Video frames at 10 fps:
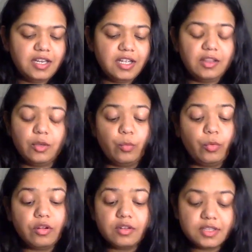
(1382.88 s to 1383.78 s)
in the
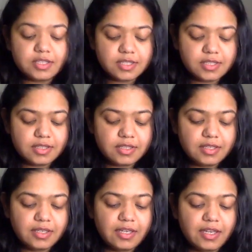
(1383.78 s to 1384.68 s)
world,
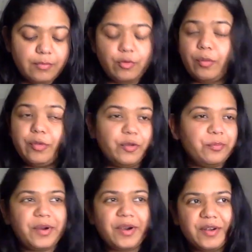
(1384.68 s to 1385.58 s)
in probably your
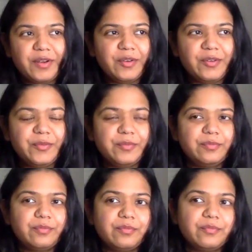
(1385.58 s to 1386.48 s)
partner,
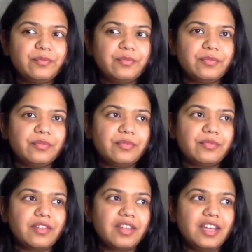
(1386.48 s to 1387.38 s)

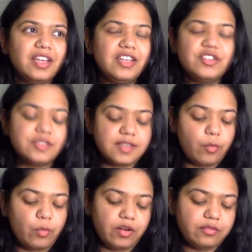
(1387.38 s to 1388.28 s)
in just
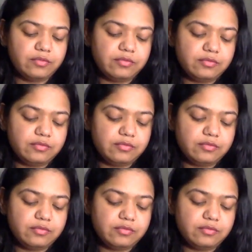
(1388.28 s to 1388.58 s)
someone,